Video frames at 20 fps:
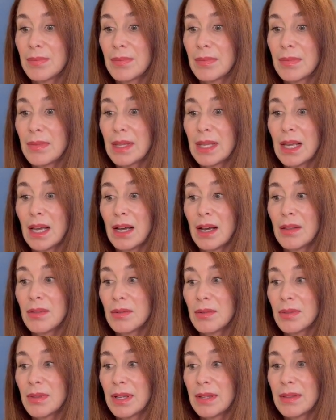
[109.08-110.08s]
the
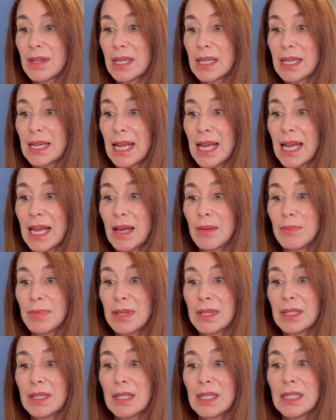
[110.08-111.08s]
other thing that can
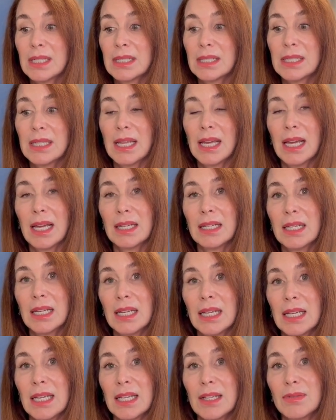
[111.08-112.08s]
happen is that
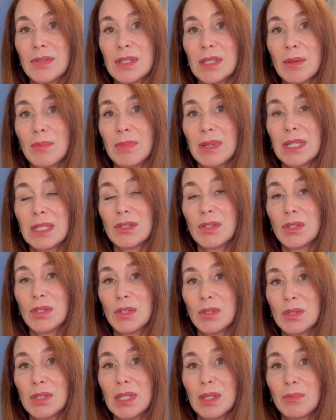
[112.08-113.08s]
if somebody's
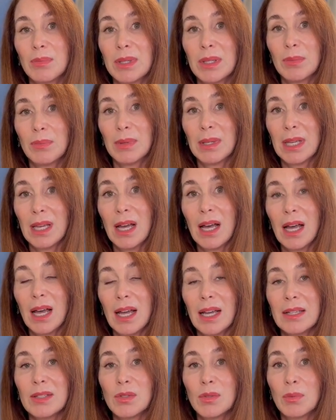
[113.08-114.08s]
using
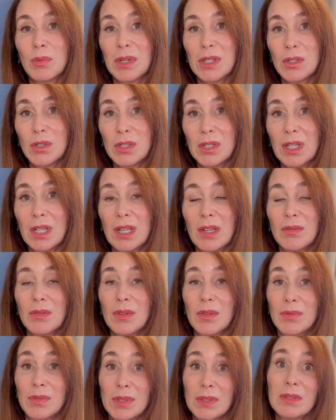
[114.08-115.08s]
PPIs, which
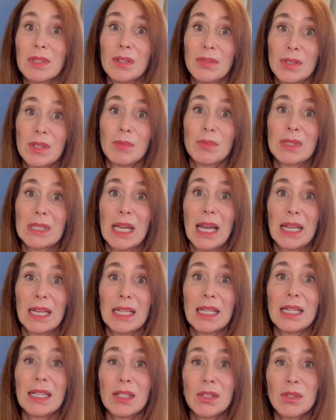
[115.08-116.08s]
if someone's had a
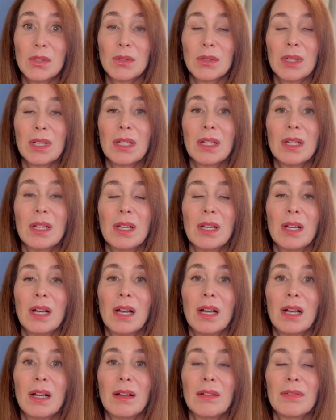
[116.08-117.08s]
history
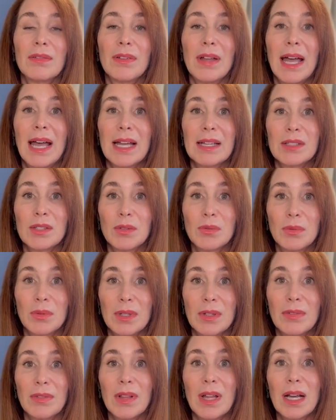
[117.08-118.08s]
of acid
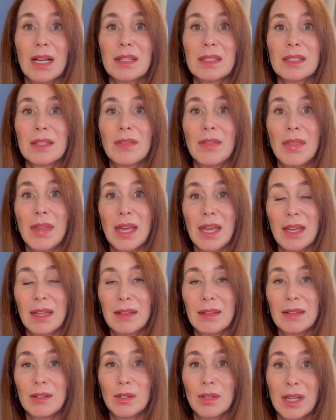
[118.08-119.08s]
reflux,
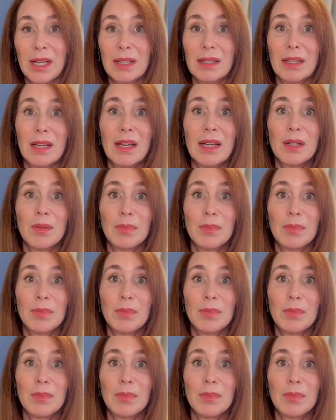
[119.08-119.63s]
then they're likely on a